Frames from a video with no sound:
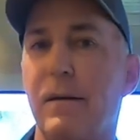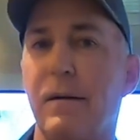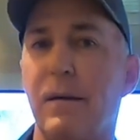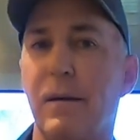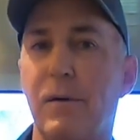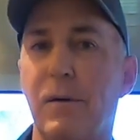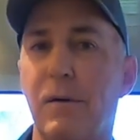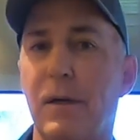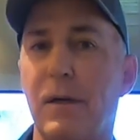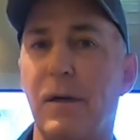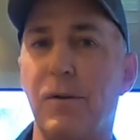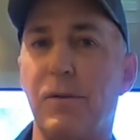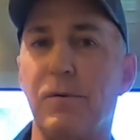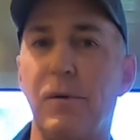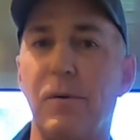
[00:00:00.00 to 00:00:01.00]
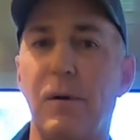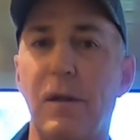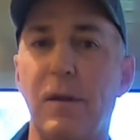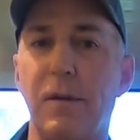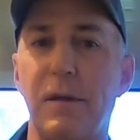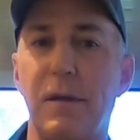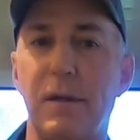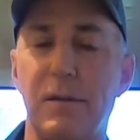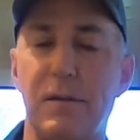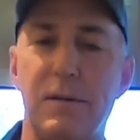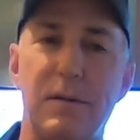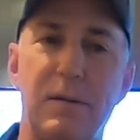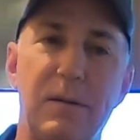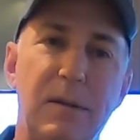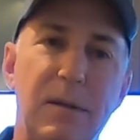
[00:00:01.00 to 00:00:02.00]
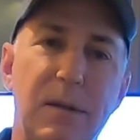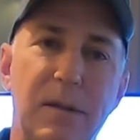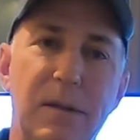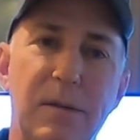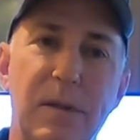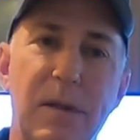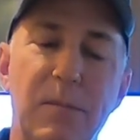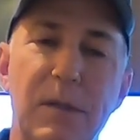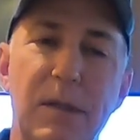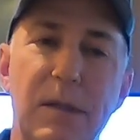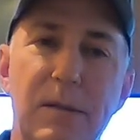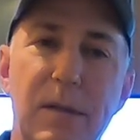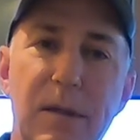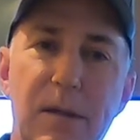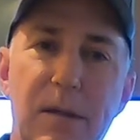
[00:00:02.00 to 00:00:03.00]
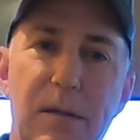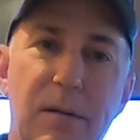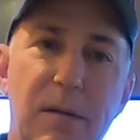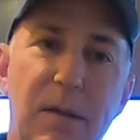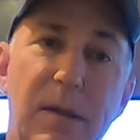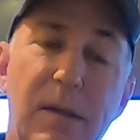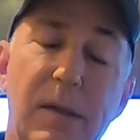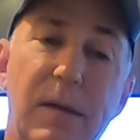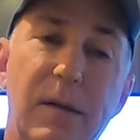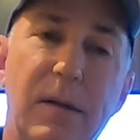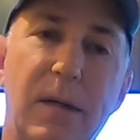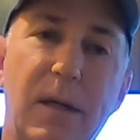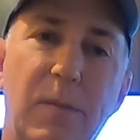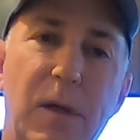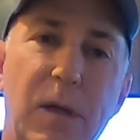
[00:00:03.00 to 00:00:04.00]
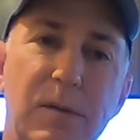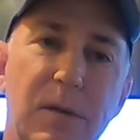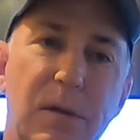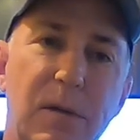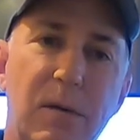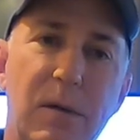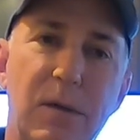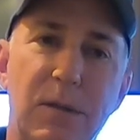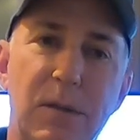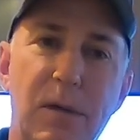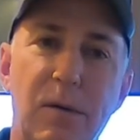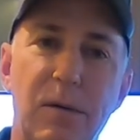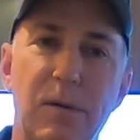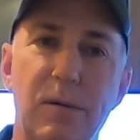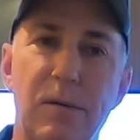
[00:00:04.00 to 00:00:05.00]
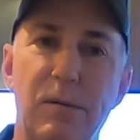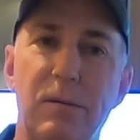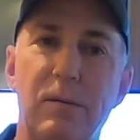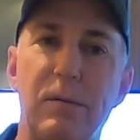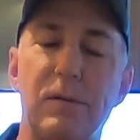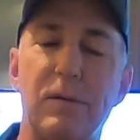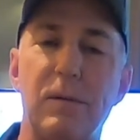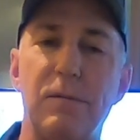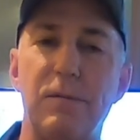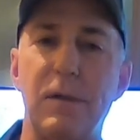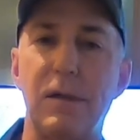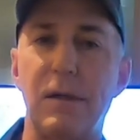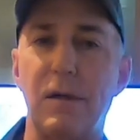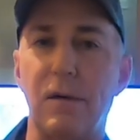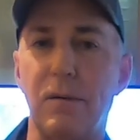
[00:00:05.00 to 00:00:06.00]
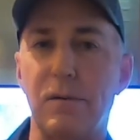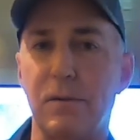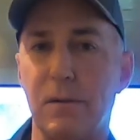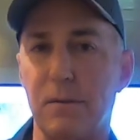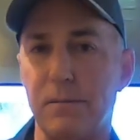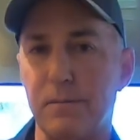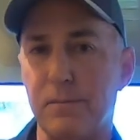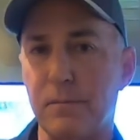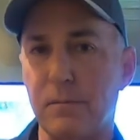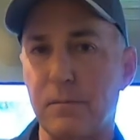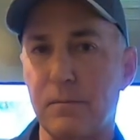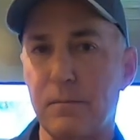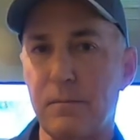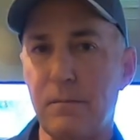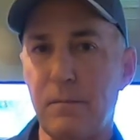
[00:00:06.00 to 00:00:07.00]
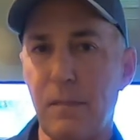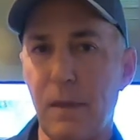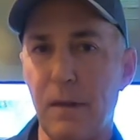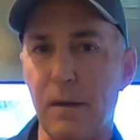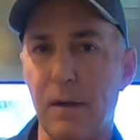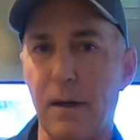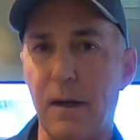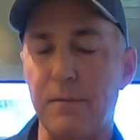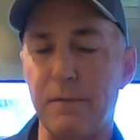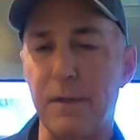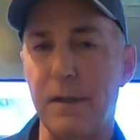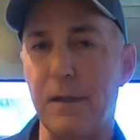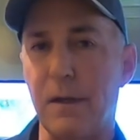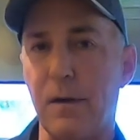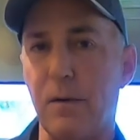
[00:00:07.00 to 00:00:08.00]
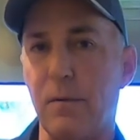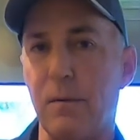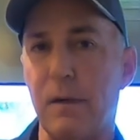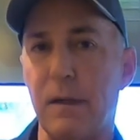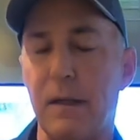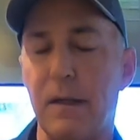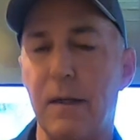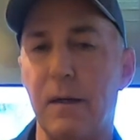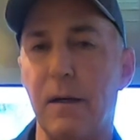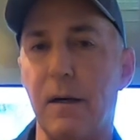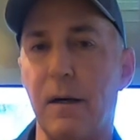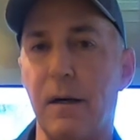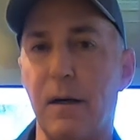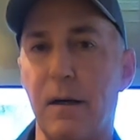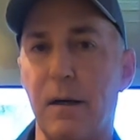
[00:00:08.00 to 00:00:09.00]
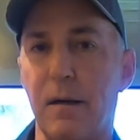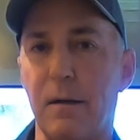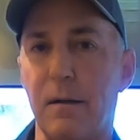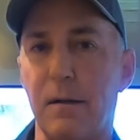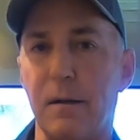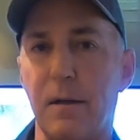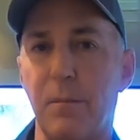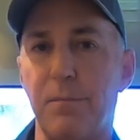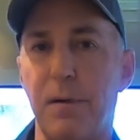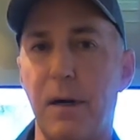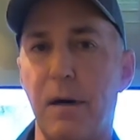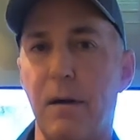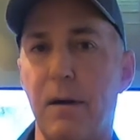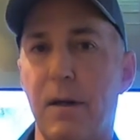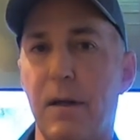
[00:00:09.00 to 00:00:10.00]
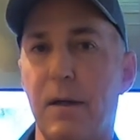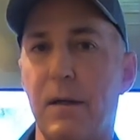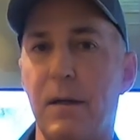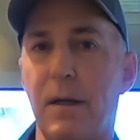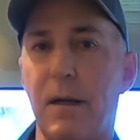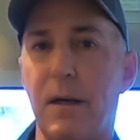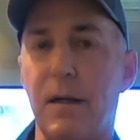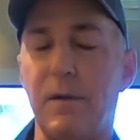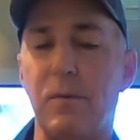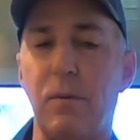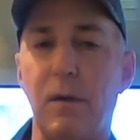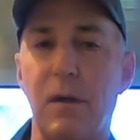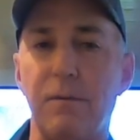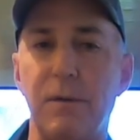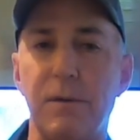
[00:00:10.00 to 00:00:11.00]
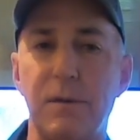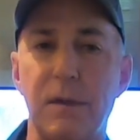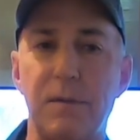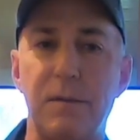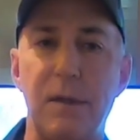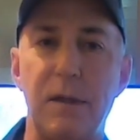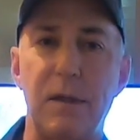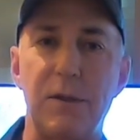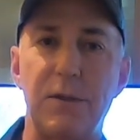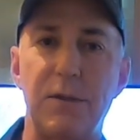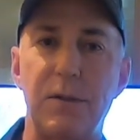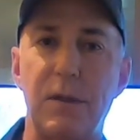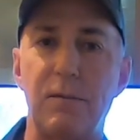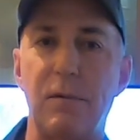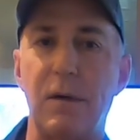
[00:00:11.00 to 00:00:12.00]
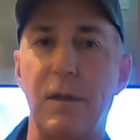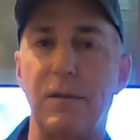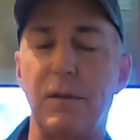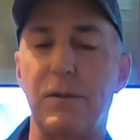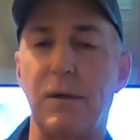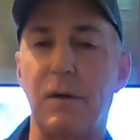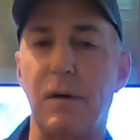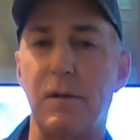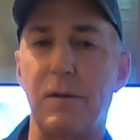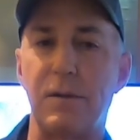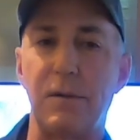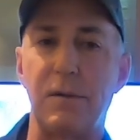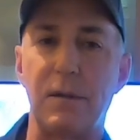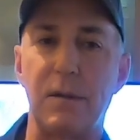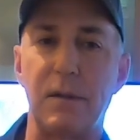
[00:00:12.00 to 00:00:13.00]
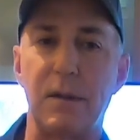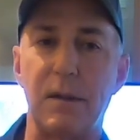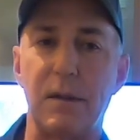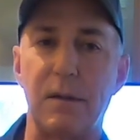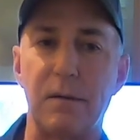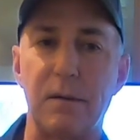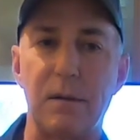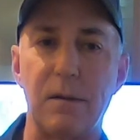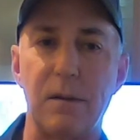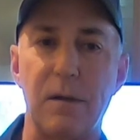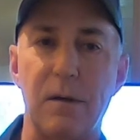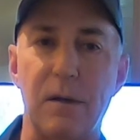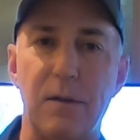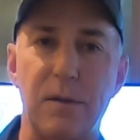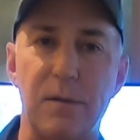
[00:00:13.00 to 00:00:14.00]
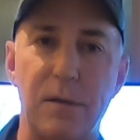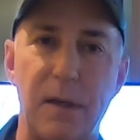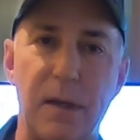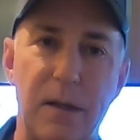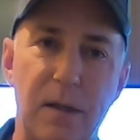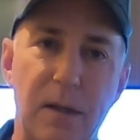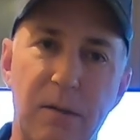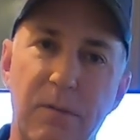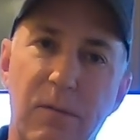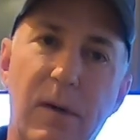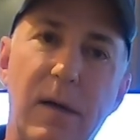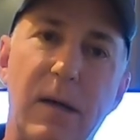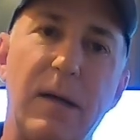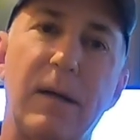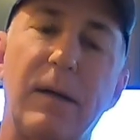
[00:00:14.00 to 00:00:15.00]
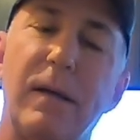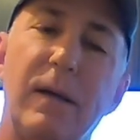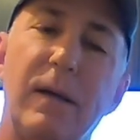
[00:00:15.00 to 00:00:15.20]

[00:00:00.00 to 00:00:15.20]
I'm going to go through all of this in some detail, and I'm also going to show you some videos on video comparing a 9, 12, and 16-inch unit running the chart, so you can get a clear understanding of why